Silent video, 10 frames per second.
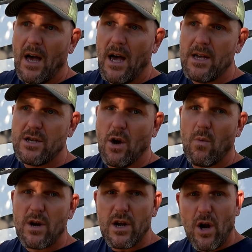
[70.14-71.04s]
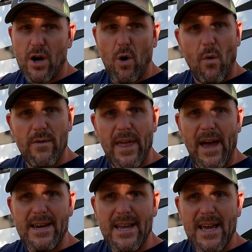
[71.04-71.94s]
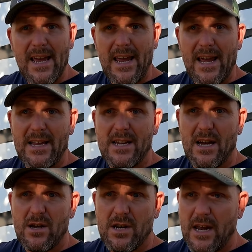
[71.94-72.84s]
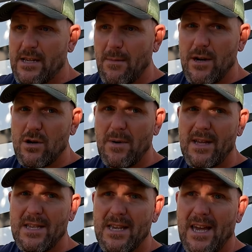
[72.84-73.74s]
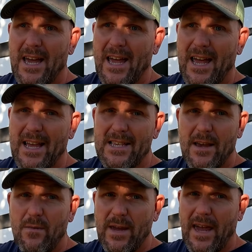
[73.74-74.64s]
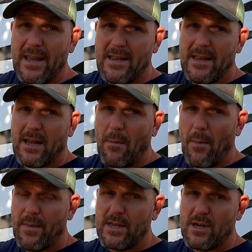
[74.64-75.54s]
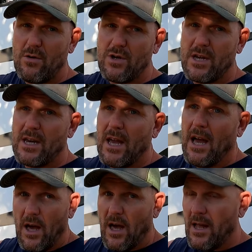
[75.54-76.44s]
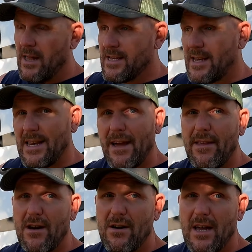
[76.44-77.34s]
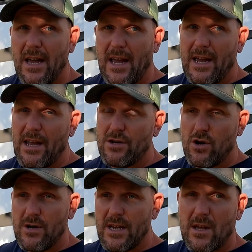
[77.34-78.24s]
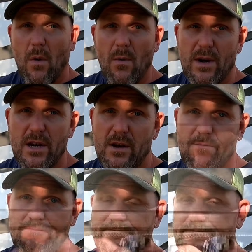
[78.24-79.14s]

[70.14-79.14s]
Uh, so we're going to go over that and uh, take some measurements and see if we can't come up with a solution. Uh, let's get down there and I'll show you exactly what we're going to do.